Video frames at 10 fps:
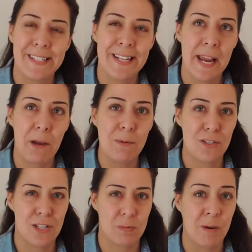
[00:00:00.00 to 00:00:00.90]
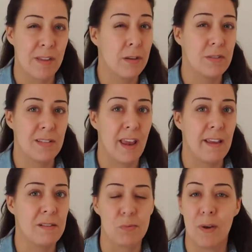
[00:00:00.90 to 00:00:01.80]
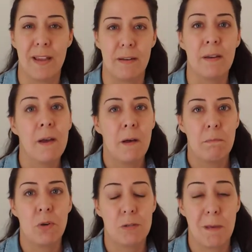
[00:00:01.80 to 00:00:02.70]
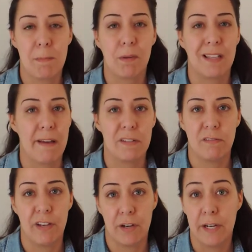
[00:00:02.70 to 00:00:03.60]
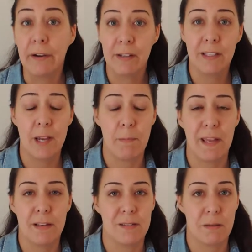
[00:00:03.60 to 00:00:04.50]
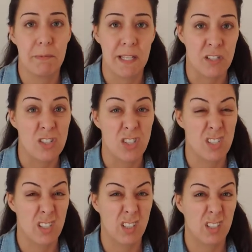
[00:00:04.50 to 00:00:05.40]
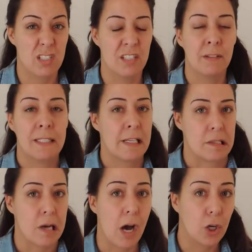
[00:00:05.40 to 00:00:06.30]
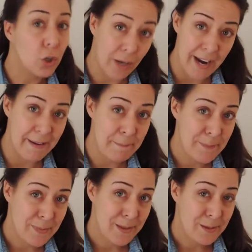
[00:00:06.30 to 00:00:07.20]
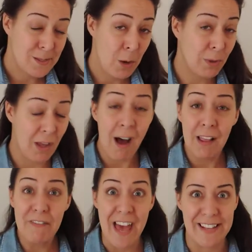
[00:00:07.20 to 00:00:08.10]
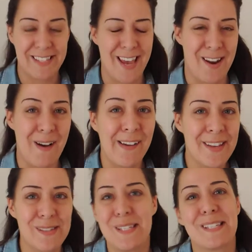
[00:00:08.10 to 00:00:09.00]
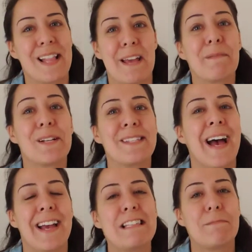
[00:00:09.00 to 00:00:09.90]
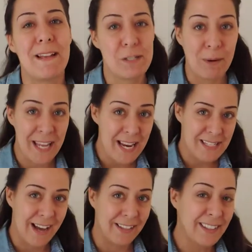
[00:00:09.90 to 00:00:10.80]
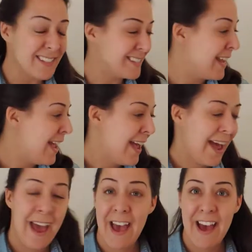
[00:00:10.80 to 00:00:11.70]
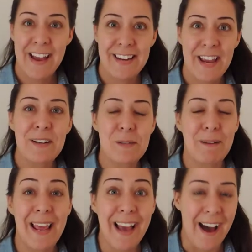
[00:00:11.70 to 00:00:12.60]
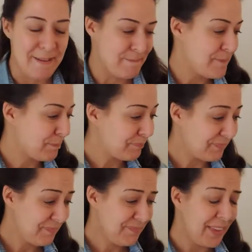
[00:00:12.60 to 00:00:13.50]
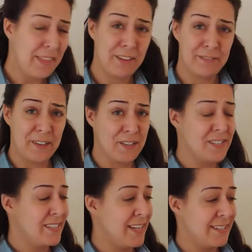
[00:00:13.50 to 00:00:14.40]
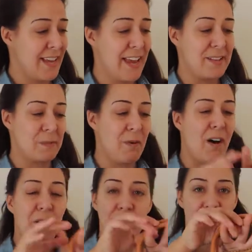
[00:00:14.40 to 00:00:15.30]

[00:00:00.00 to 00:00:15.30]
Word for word: today was just one of those days when most people left very early because the bins just looked not great. So with all of that said, all those disclaimers, I spent twenty-eight dollars and here's what I got. The first is a small